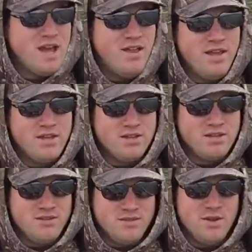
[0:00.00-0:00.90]
I like a
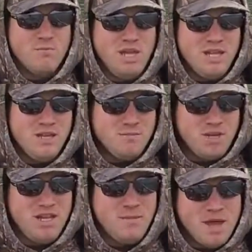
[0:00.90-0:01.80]
good, you know, medium,
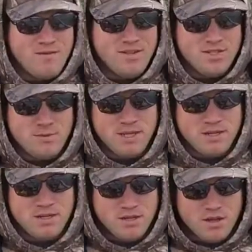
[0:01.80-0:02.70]
medium heavy
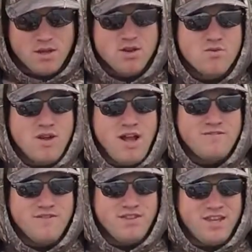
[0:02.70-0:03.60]
spinning rod
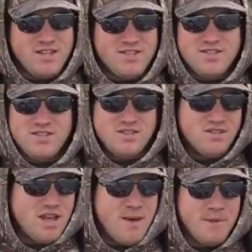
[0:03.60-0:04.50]
for this
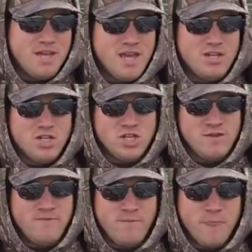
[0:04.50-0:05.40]

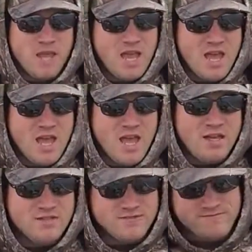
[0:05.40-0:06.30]
application, and